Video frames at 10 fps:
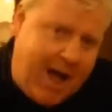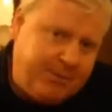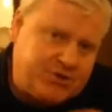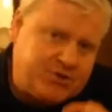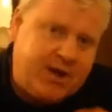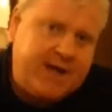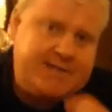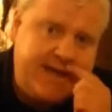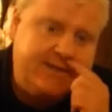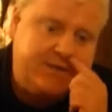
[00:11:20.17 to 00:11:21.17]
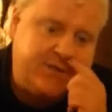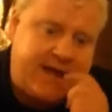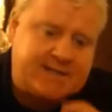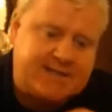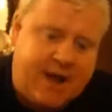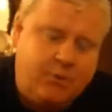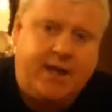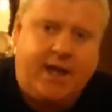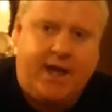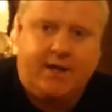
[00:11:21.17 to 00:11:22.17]
I'm going to try and take the jacks
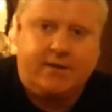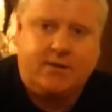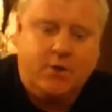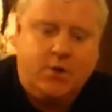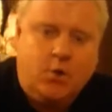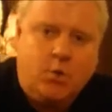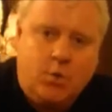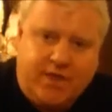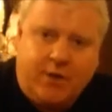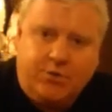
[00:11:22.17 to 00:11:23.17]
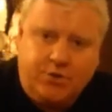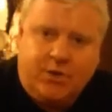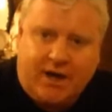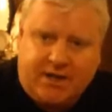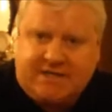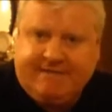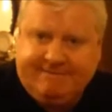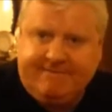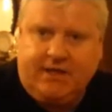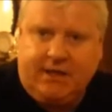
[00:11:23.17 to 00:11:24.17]
out your hand without you actually
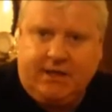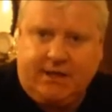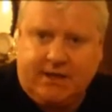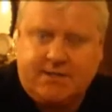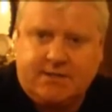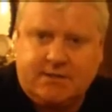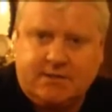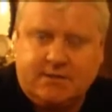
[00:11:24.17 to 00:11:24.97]
feeling it.